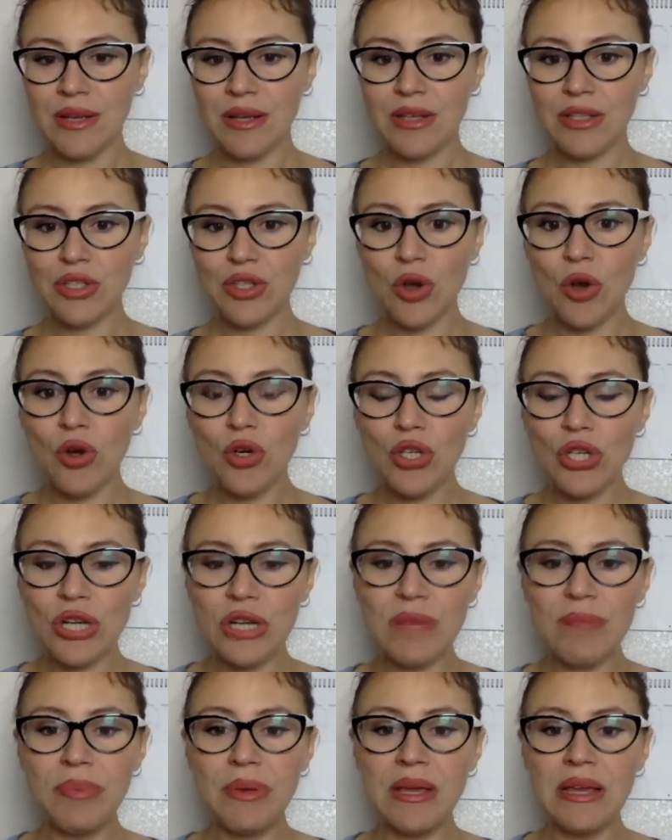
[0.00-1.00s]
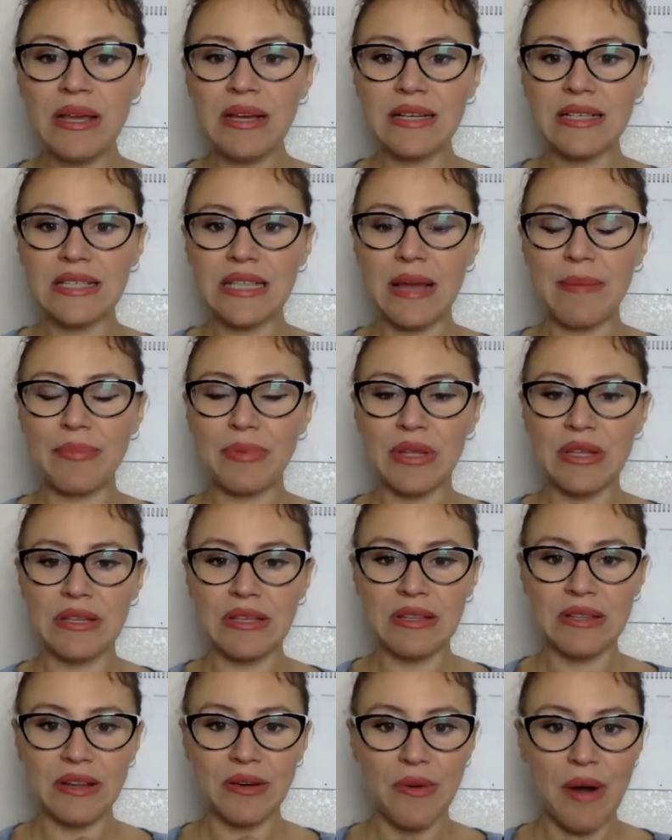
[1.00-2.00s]
socially being accepted
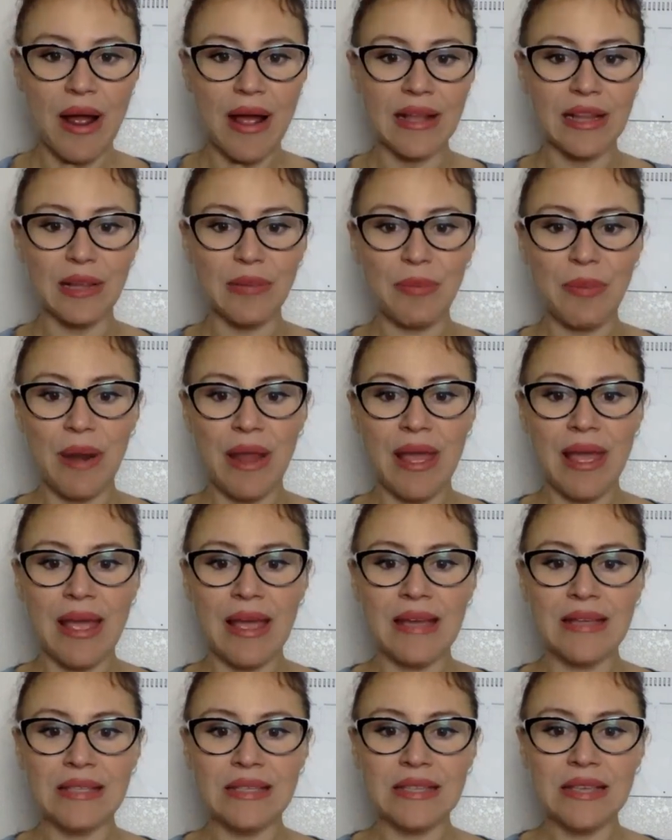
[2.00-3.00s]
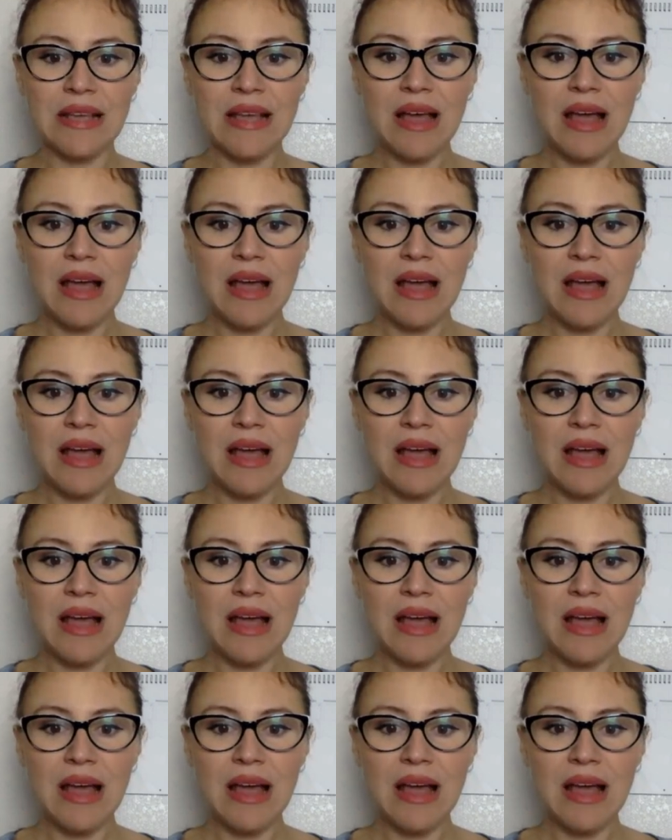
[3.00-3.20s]
in the right place,